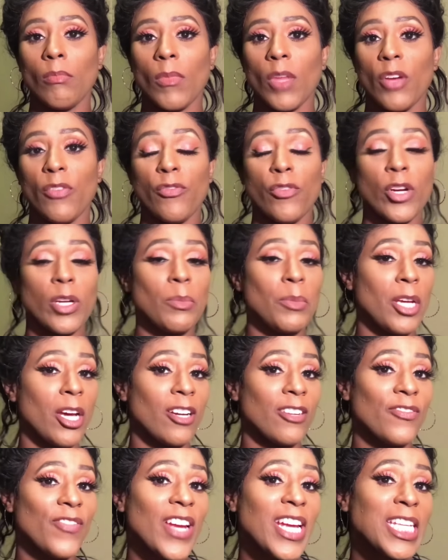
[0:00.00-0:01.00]
friend me
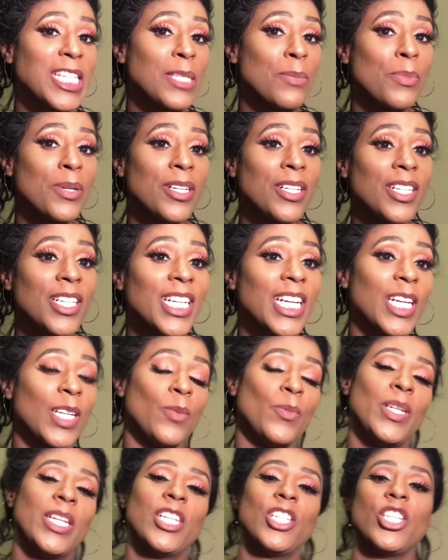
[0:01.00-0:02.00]
on Facebook
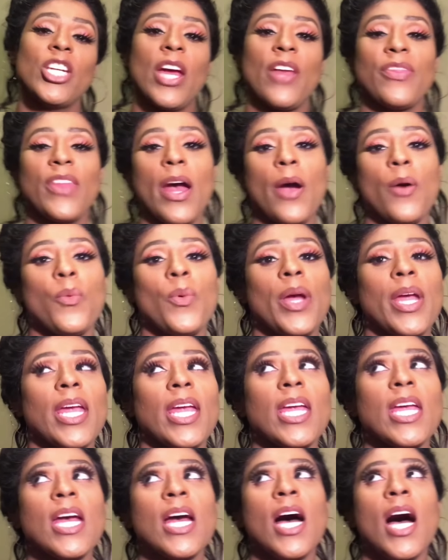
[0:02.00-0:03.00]
and we can chat that
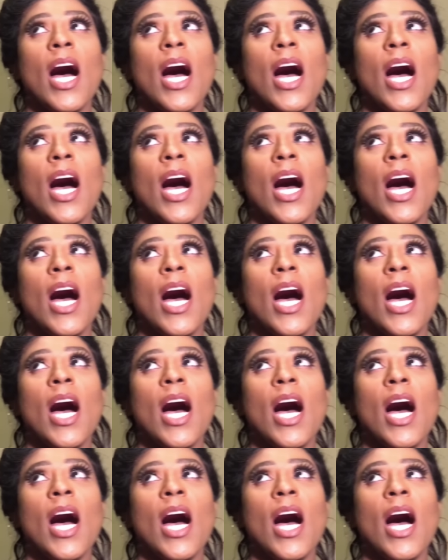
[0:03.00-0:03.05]
way.